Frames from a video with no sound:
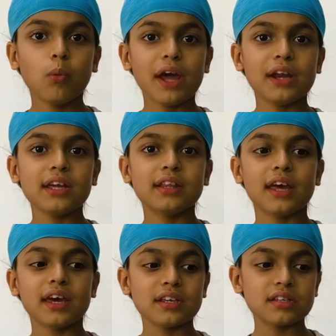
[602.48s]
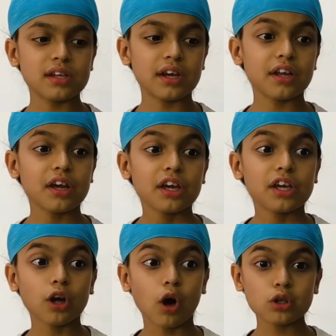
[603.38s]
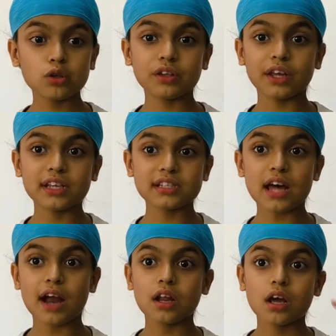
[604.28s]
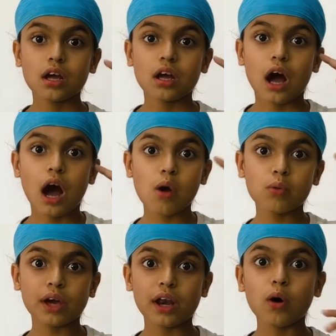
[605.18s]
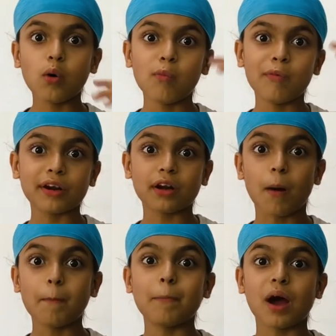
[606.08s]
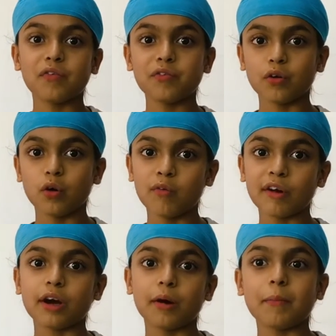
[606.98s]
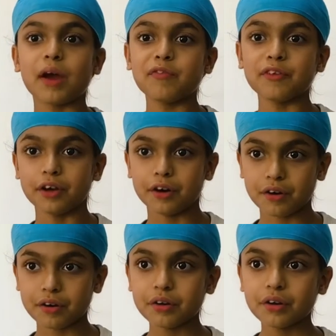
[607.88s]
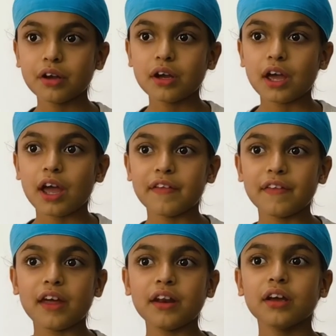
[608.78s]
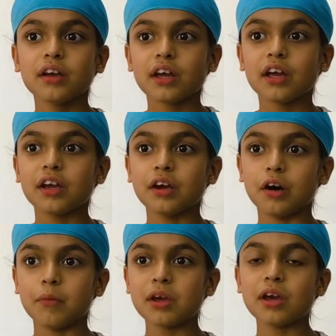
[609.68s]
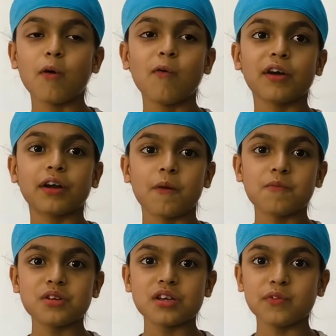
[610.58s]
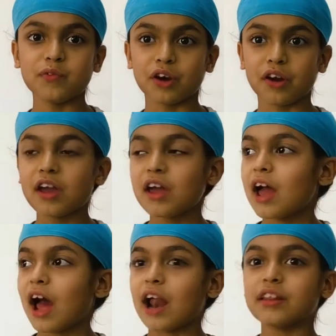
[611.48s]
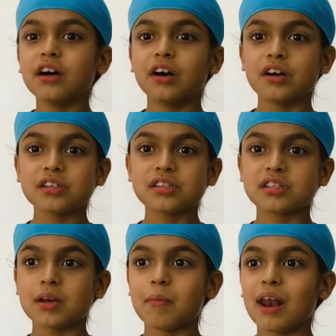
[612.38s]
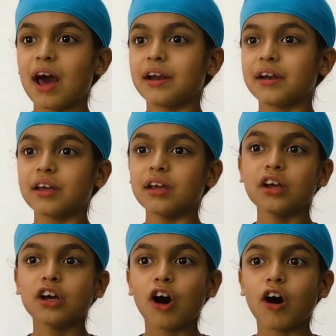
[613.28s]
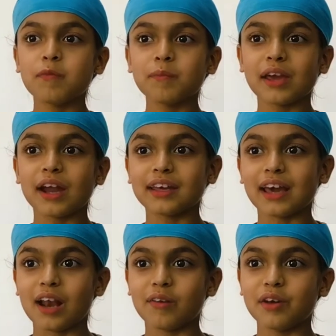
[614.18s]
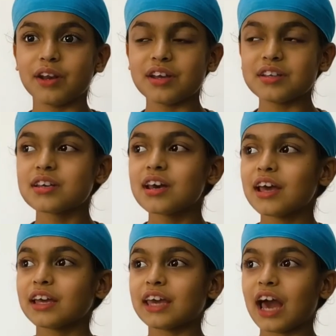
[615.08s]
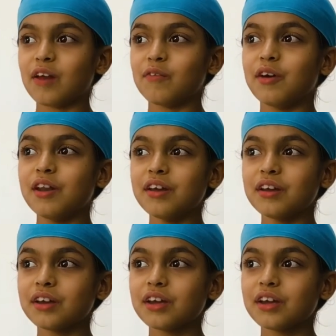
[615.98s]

when he thinks it he also thinks that how can I overcome my overcome my fear and then um, he overcomes his fear and the similarity of me and Calvin is Calvin,